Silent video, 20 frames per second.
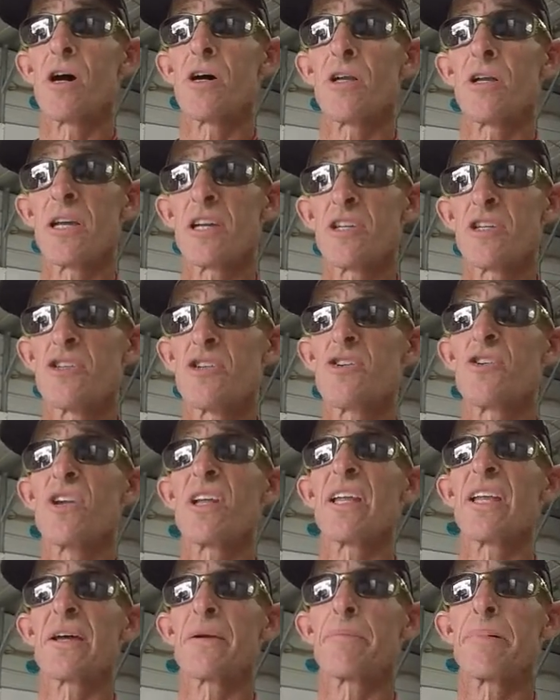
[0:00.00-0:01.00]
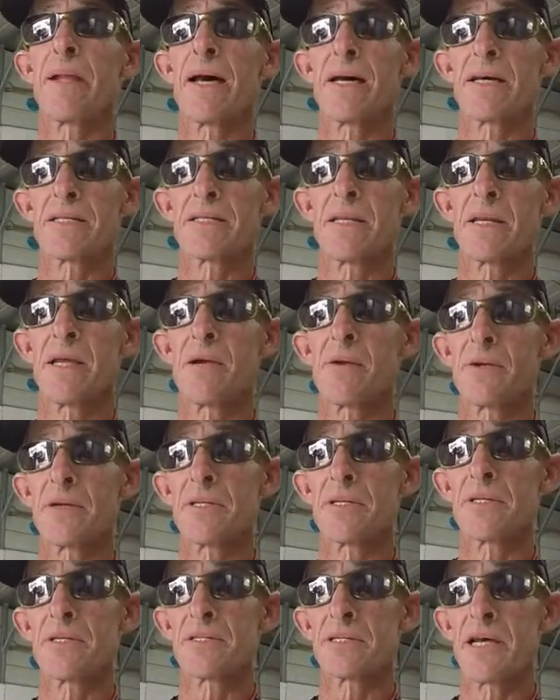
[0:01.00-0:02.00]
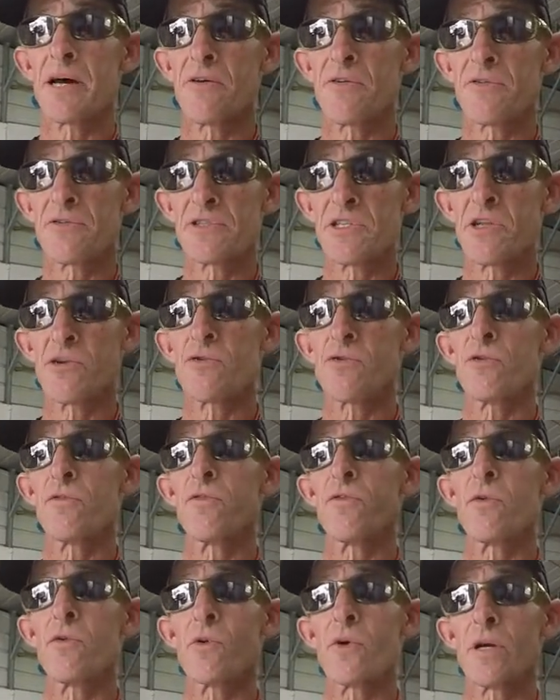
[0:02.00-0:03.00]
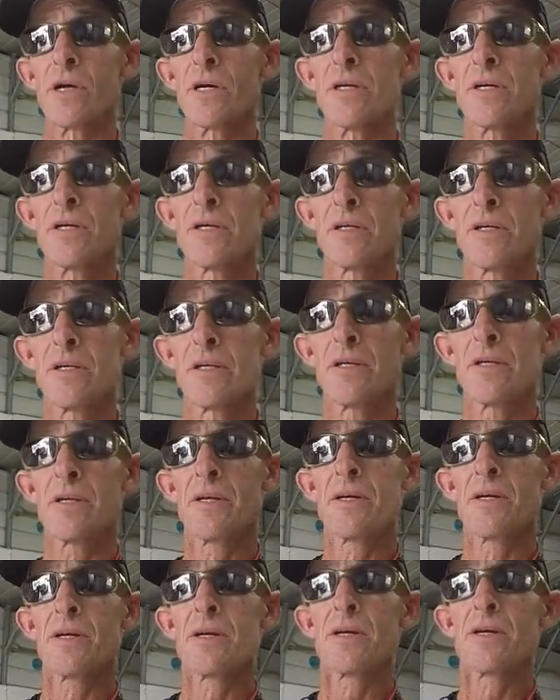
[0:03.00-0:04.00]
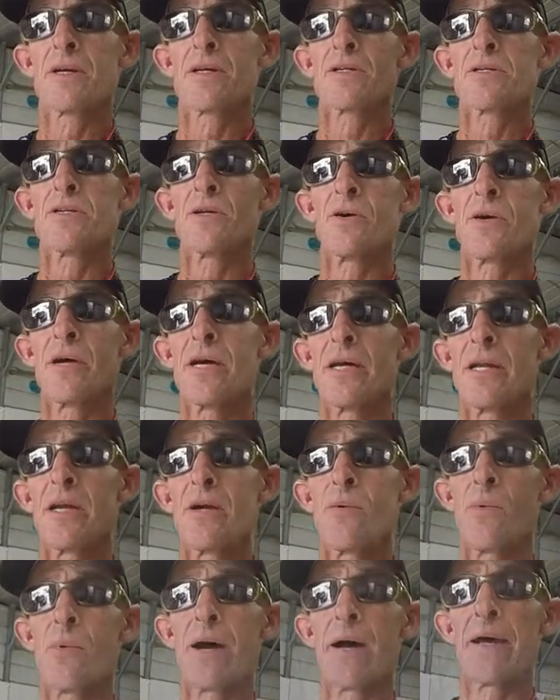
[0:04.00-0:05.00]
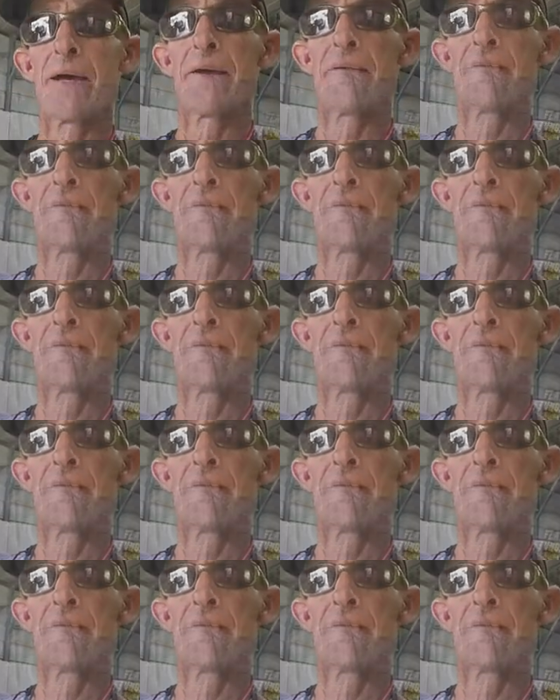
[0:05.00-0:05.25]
Lake June and Lake Placid here in south central Florida. So anyway,